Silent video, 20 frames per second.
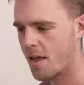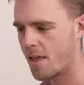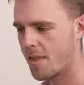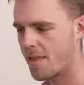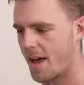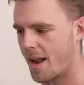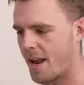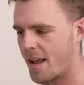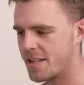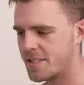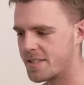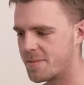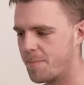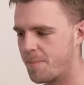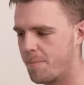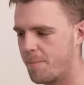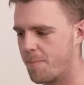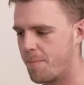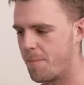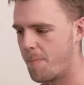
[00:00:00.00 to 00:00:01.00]
that has
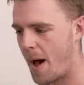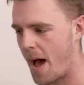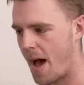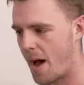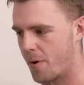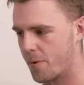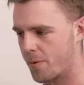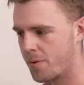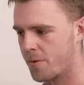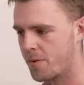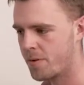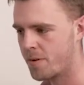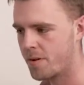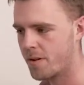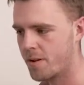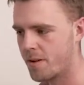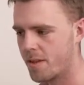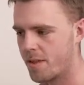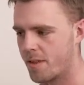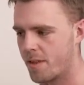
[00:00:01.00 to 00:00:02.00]
bound
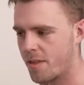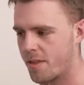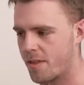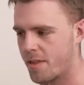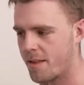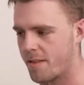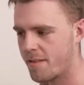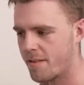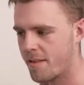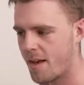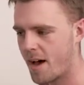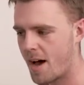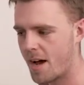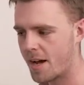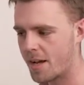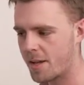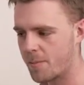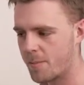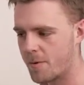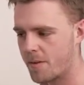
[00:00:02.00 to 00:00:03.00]
this
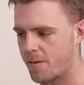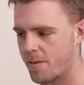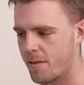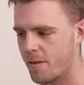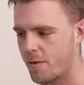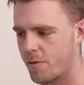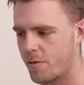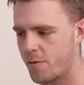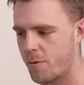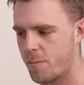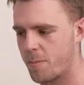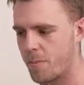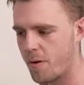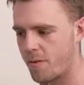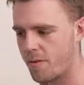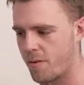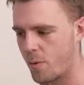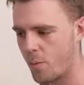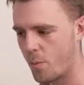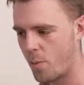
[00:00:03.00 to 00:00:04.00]
argument to
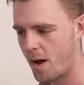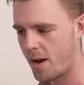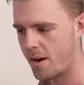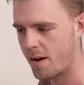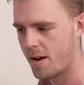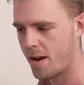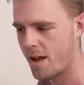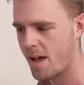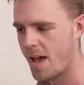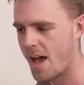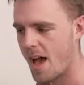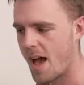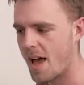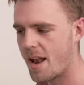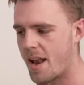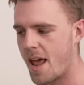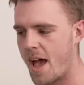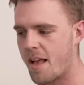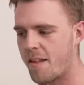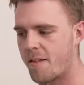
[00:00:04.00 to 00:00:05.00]
person 1
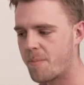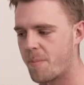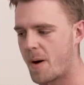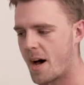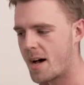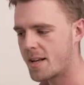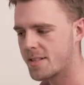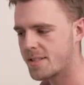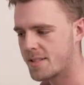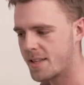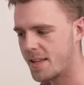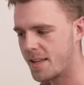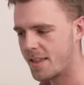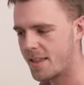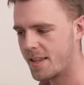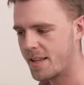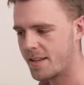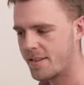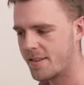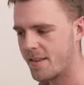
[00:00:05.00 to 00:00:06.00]
and has passed
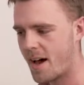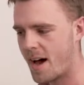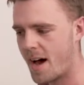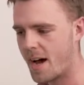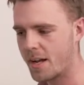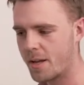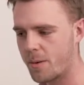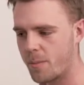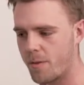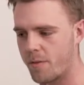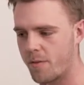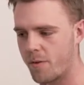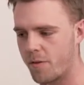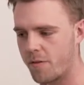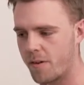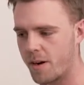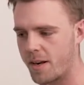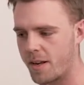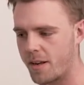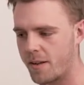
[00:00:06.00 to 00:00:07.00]
in these arguments
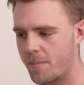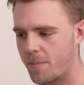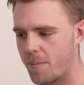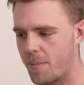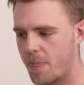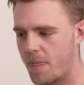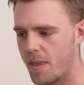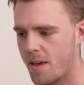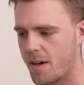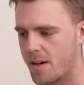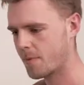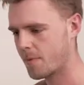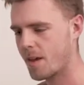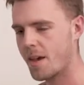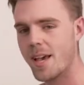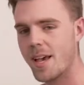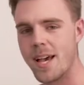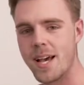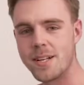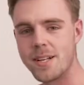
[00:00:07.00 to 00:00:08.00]
already.
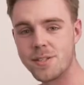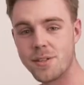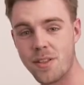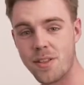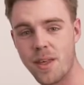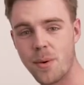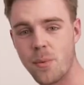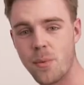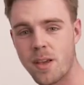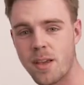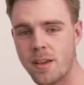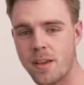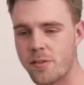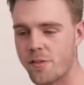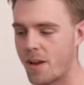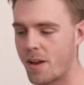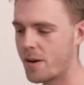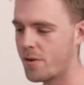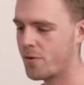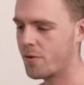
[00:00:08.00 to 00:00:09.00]
And so then we can
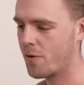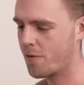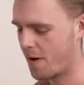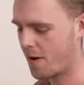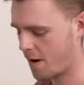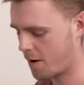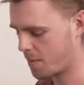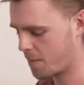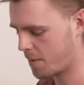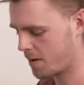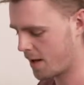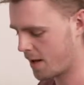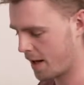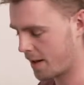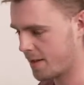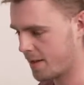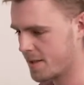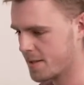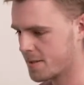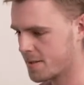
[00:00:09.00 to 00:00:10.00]
create a new variable
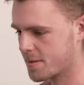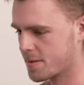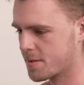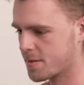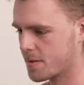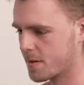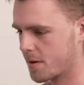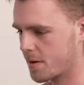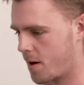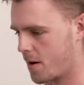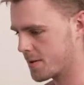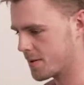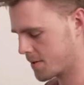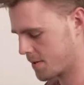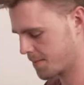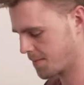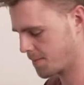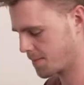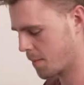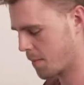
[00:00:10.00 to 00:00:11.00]
like this. Const
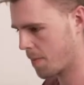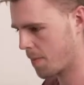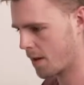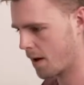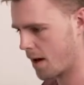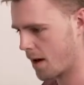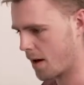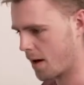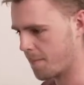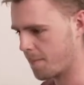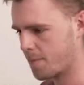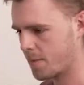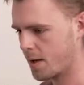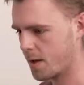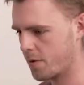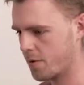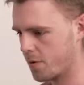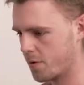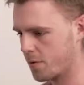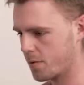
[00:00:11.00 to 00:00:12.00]
and
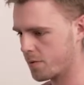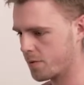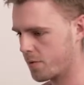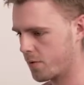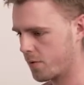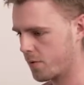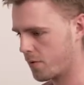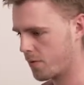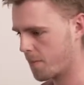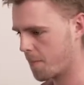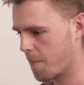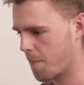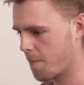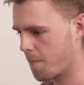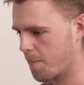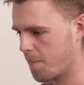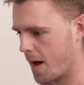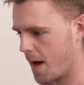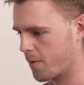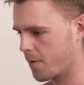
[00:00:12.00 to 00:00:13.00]
introduce
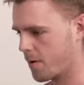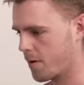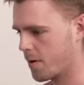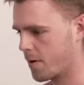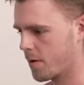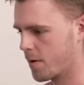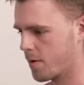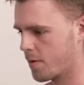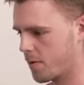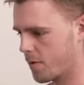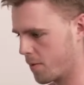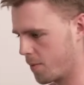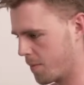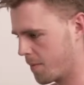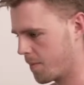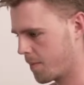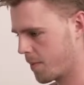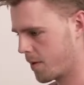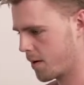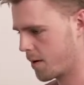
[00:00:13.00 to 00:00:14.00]
bound to
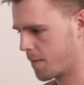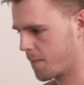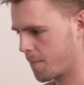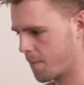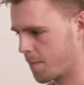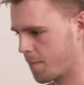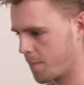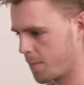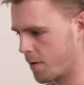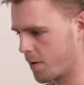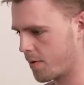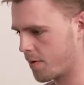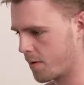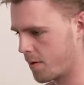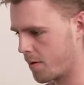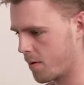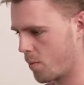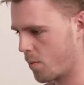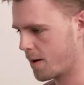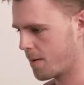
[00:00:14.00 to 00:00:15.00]

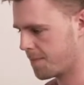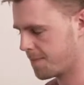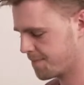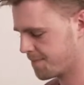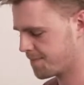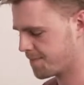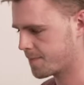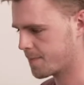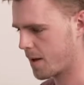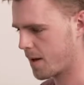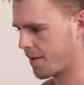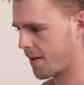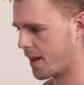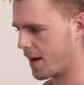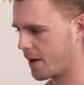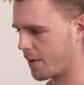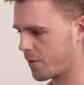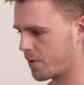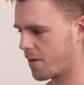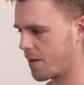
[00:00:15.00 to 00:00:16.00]
person 1. So that
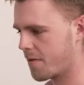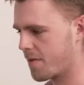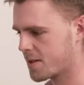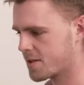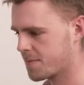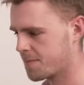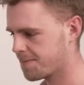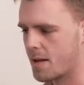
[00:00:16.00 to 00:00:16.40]
equal to the function.